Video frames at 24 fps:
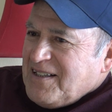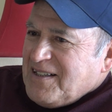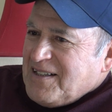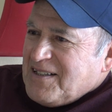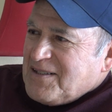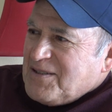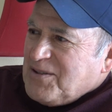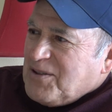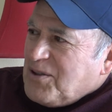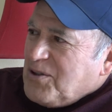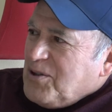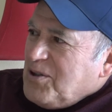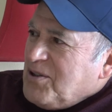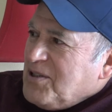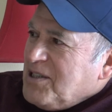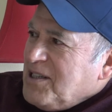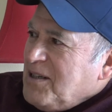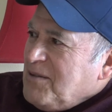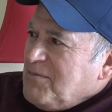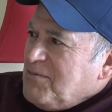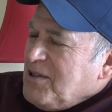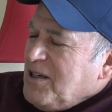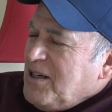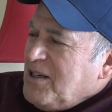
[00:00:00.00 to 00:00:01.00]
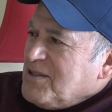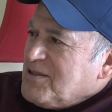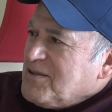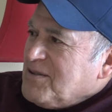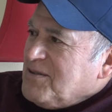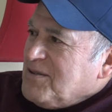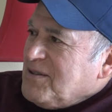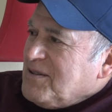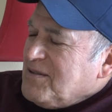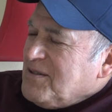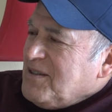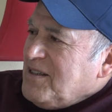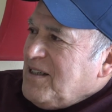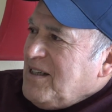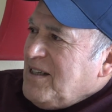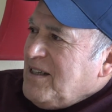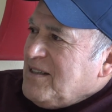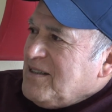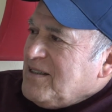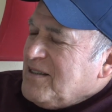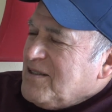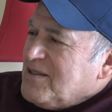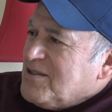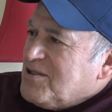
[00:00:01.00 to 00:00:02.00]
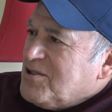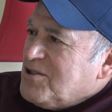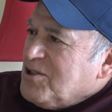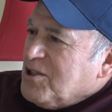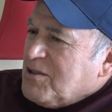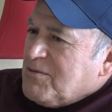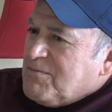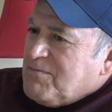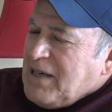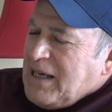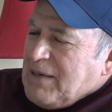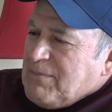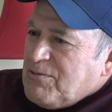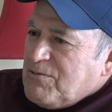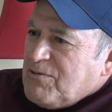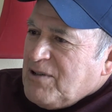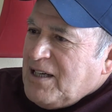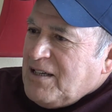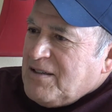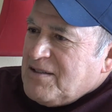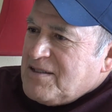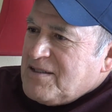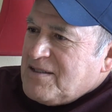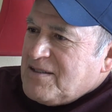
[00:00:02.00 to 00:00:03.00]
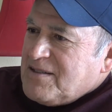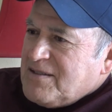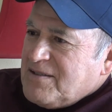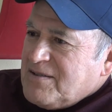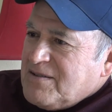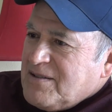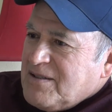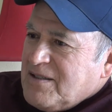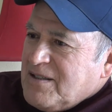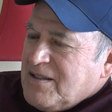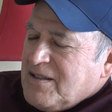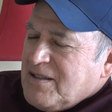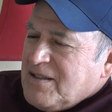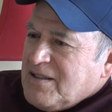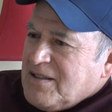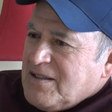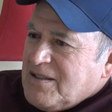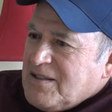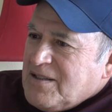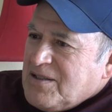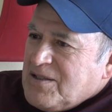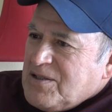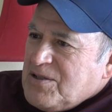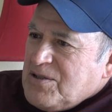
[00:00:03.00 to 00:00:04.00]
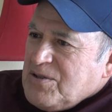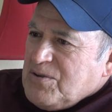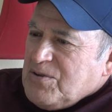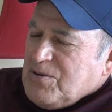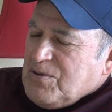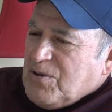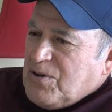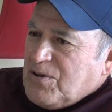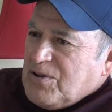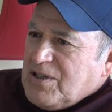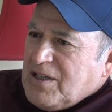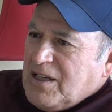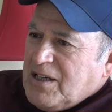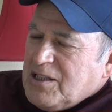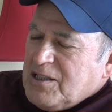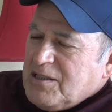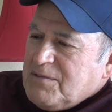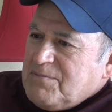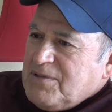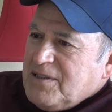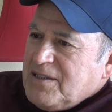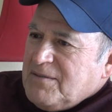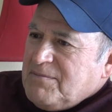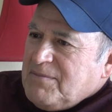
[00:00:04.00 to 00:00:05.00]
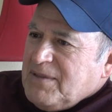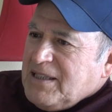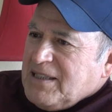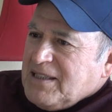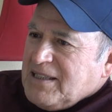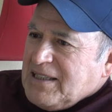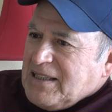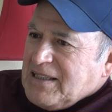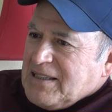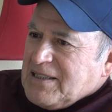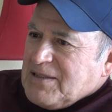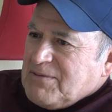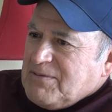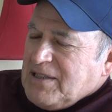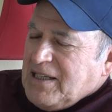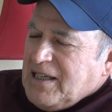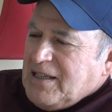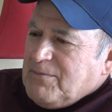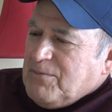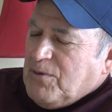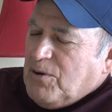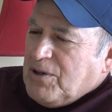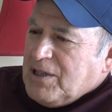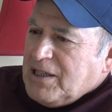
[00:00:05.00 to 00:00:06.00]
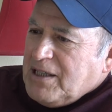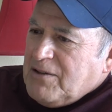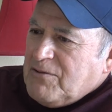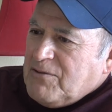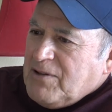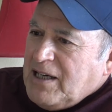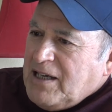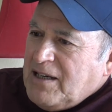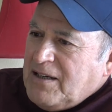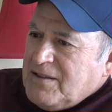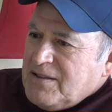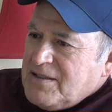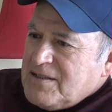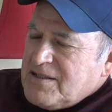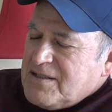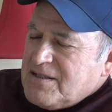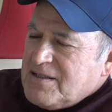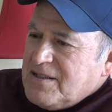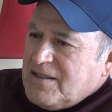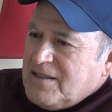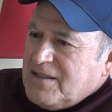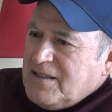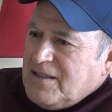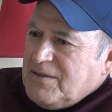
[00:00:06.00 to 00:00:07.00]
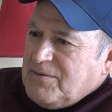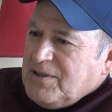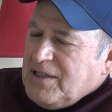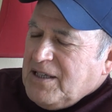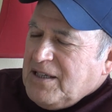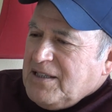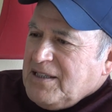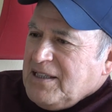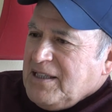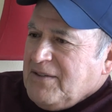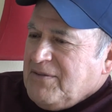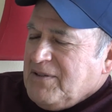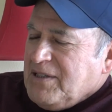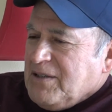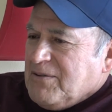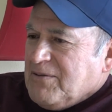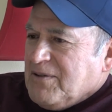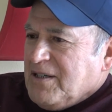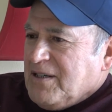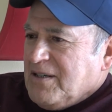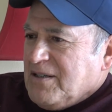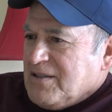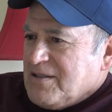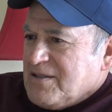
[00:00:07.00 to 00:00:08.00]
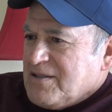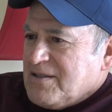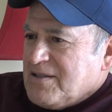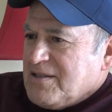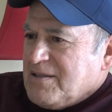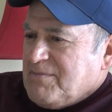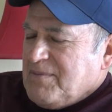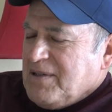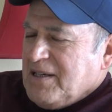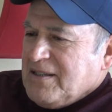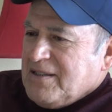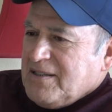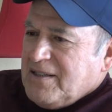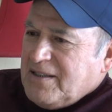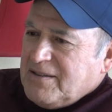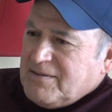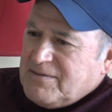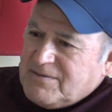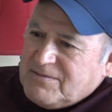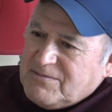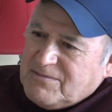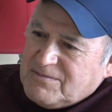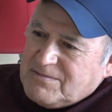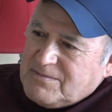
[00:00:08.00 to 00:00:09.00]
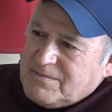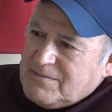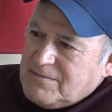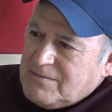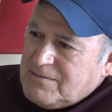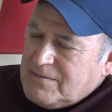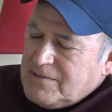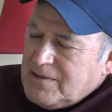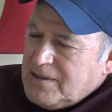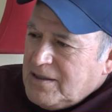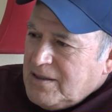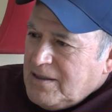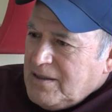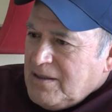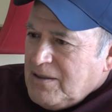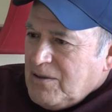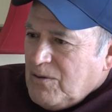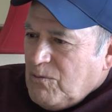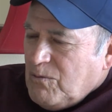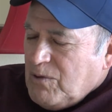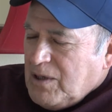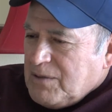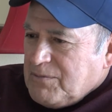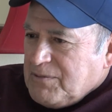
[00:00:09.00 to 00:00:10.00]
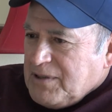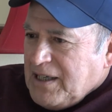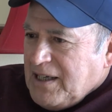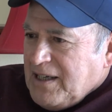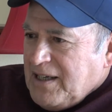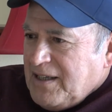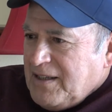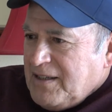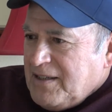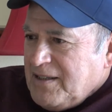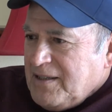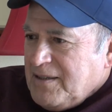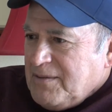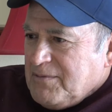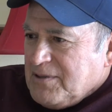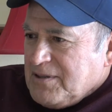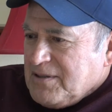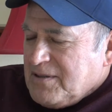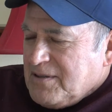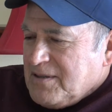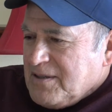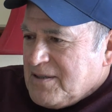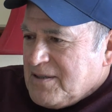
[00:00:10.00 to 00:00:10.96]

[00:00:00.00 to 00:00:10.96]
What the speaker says: So growing up, we also took paper routes to earn a little bit of money. We had morning routes, and we had evening routes, depending on when we had them.